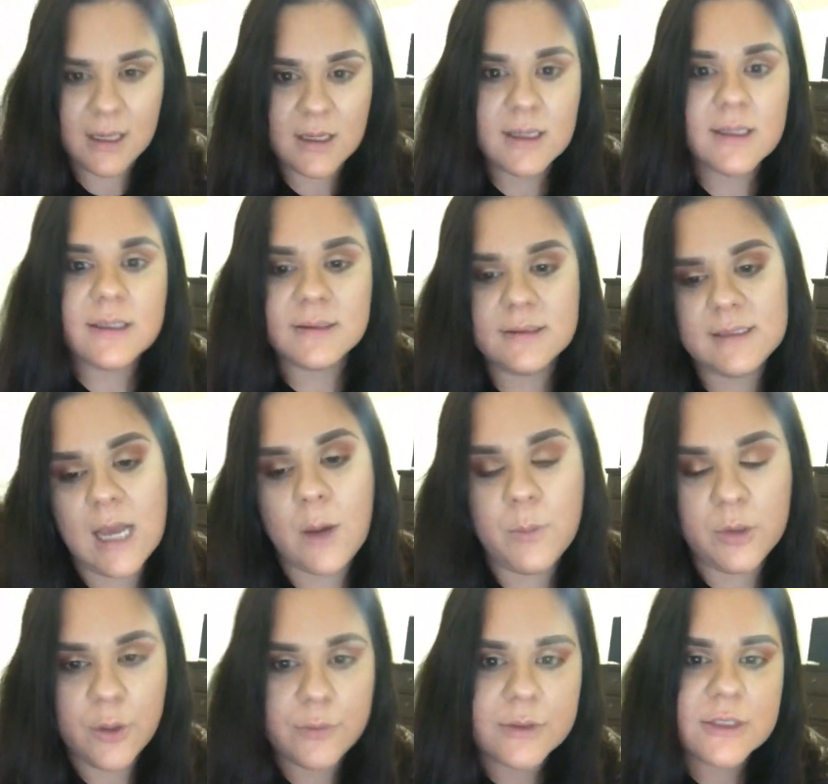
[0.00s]
I'll leave the
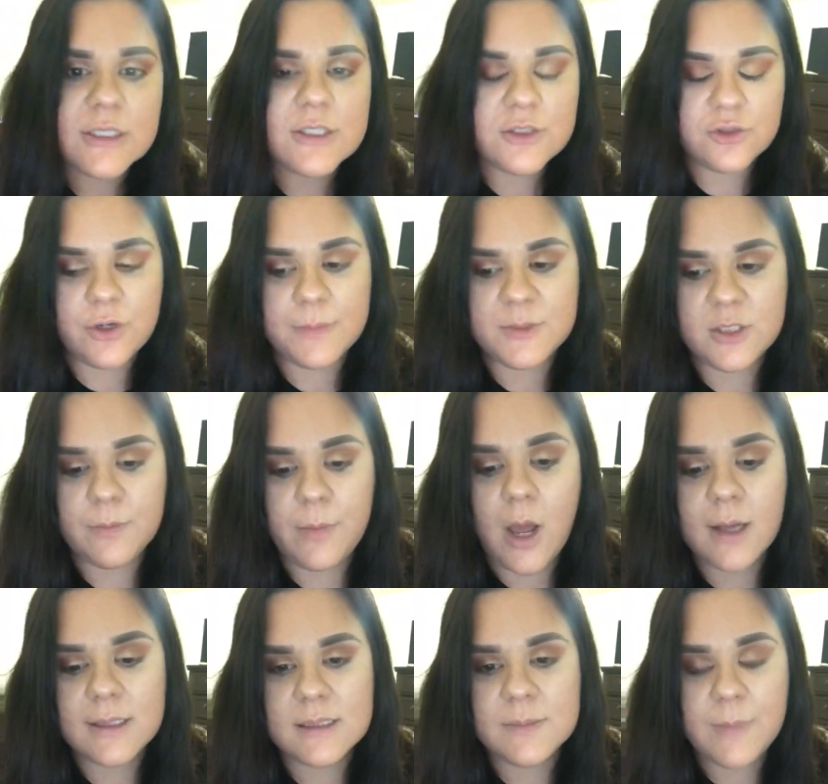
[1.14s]
link down below in the
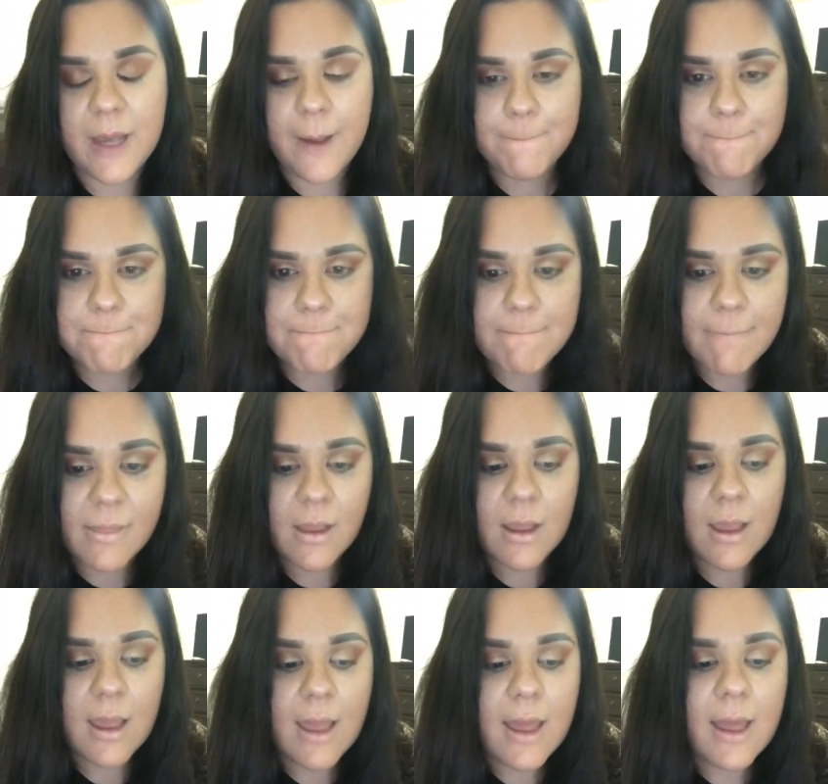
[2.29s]
description box, but
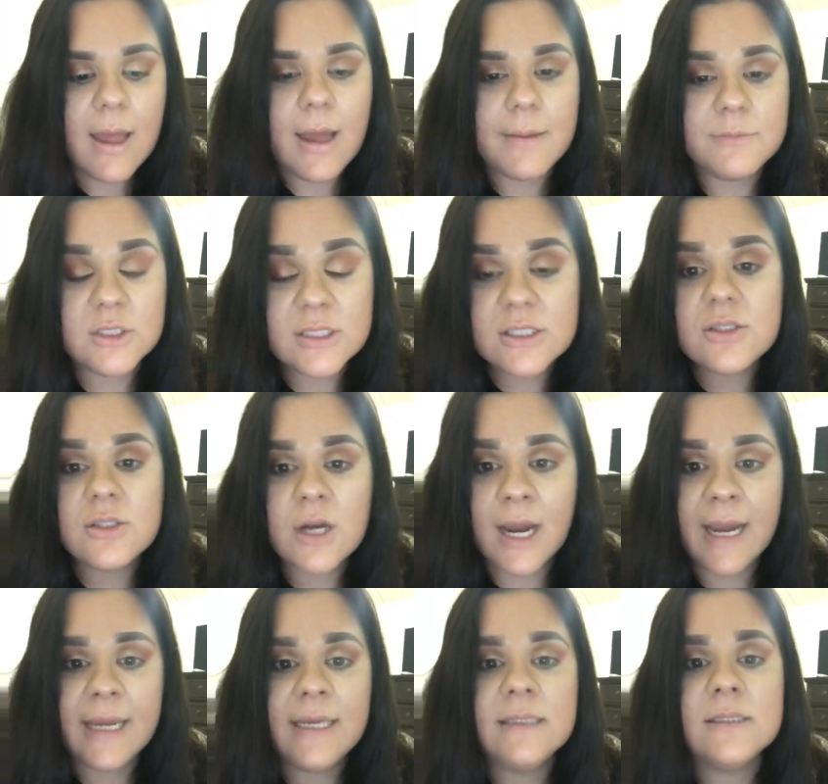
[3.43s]

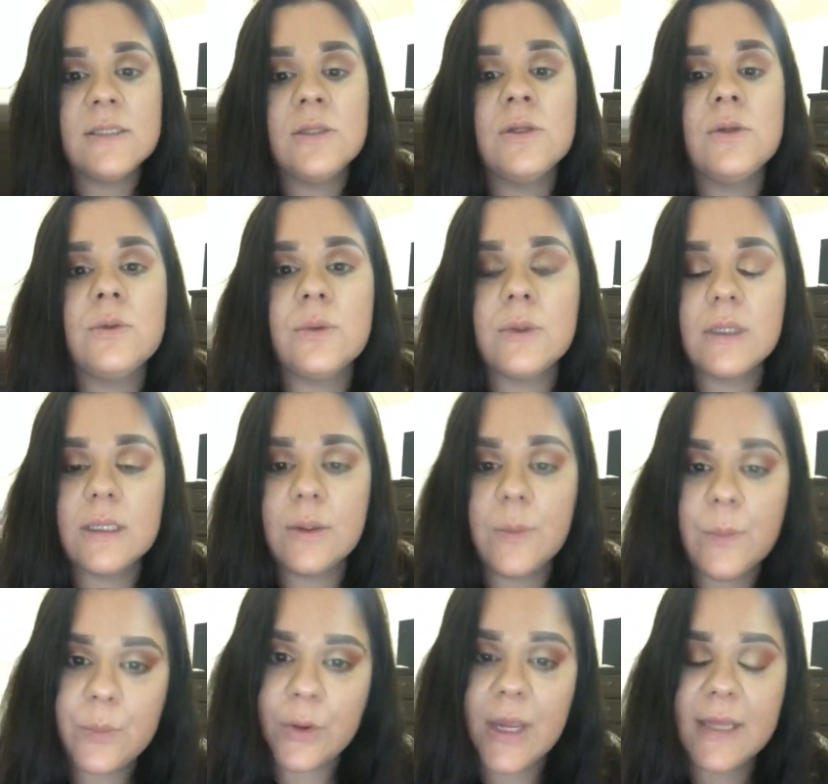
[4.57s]
I'm just trying
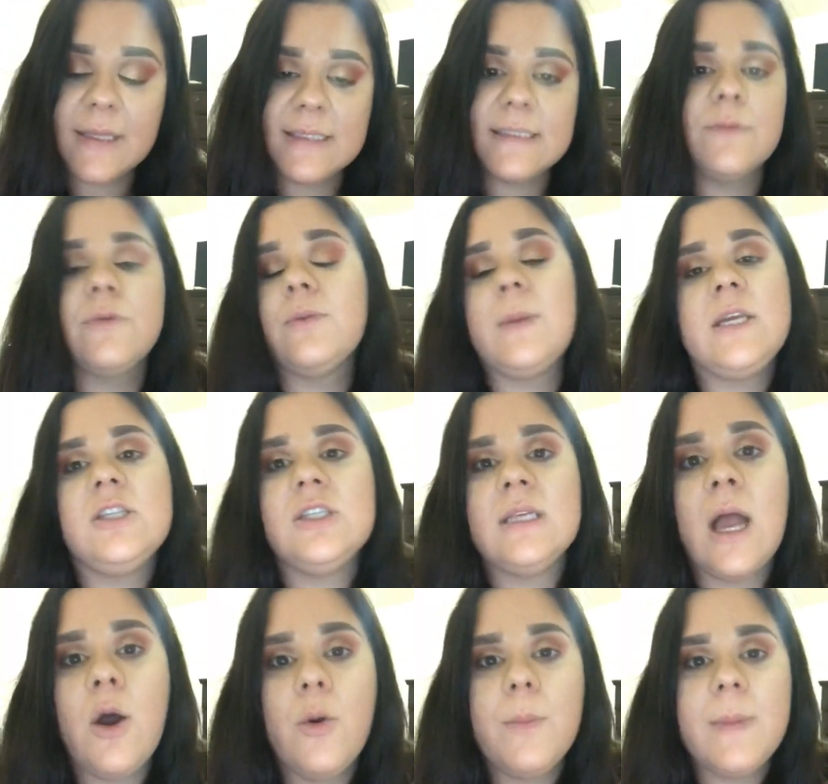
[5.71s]
to bring
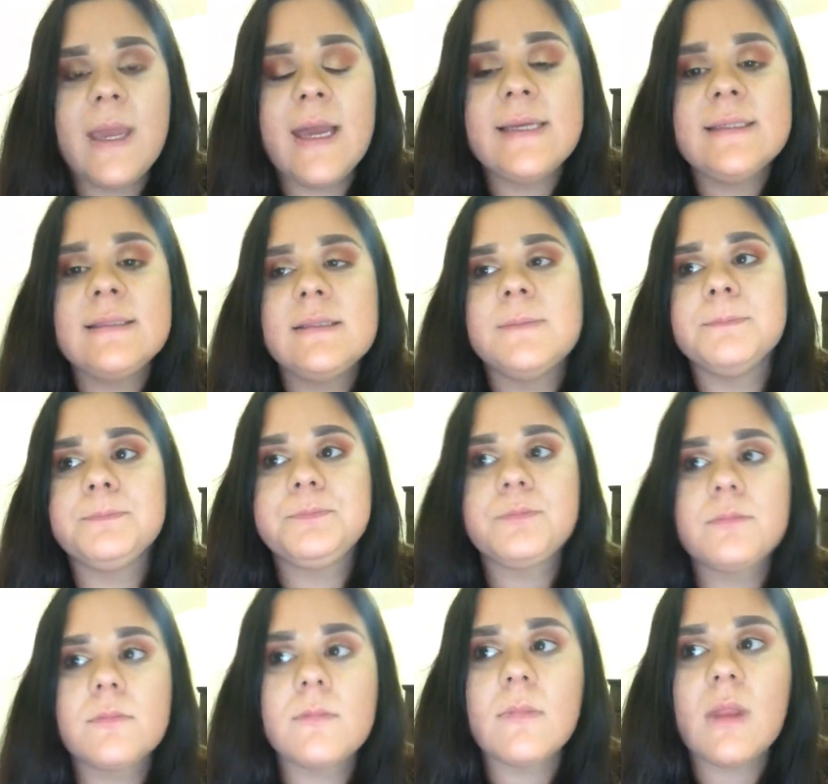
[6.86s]
this information out
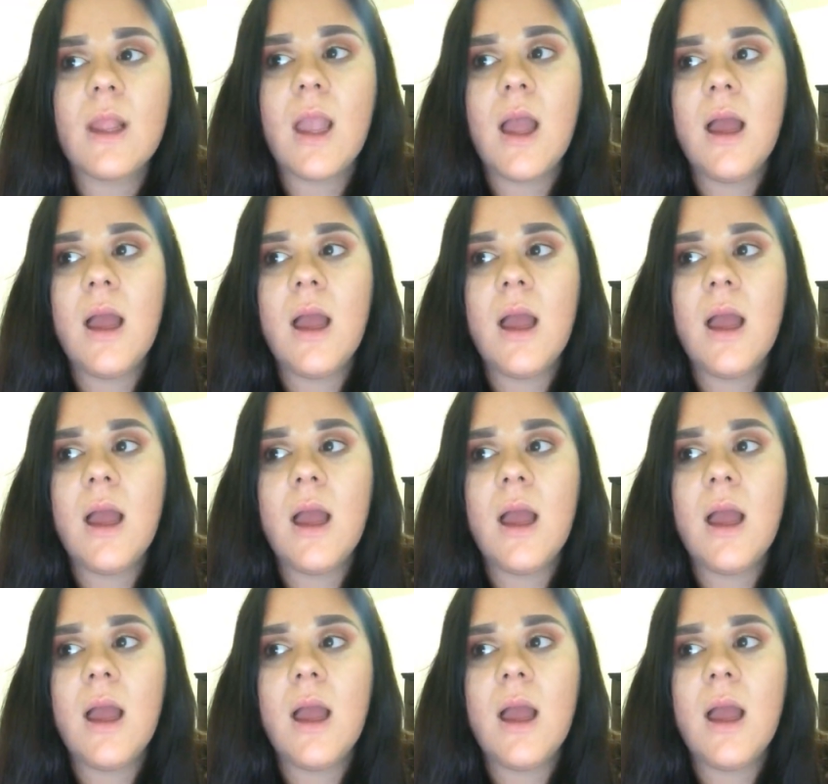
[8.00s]
because